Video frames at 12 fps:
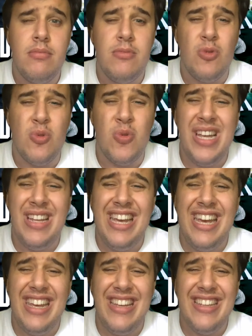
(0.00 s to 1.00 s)

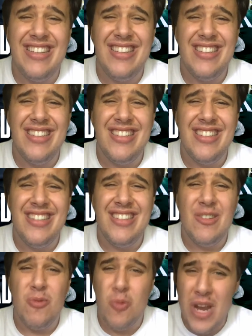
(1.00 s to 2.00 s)
Really?
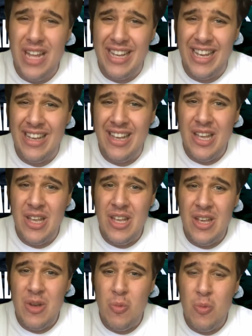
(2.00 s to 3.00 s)
Really?
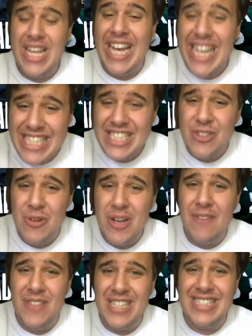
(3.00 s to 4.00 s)
With the history of
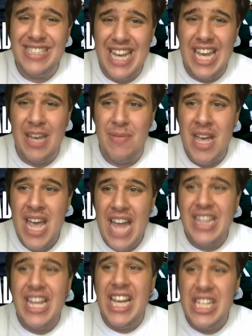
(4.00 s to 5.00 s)
this team and
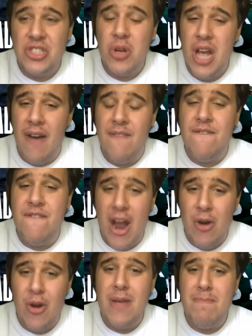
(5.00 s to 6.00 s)
the history of
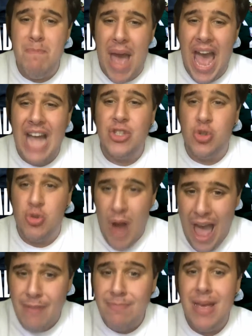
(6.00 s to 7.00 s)
very bad
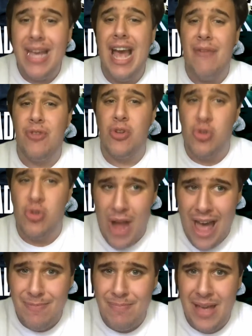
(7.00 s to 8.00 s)
draft pick after
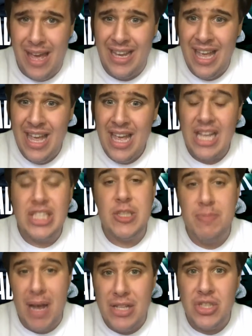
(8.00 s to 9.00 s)
draft pick,
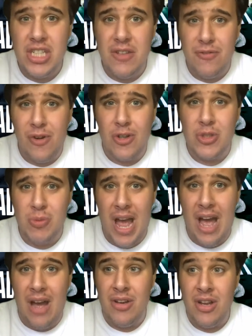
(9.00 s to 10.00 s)
especially in the first
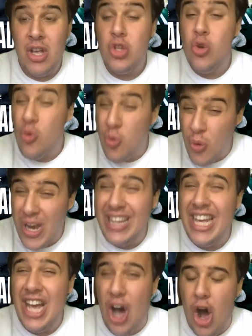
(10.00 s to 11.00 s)
round, you
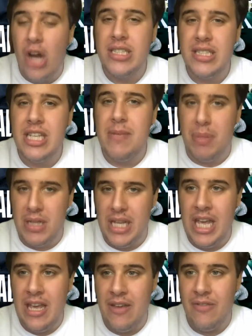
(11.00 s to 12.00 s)
really honestly believe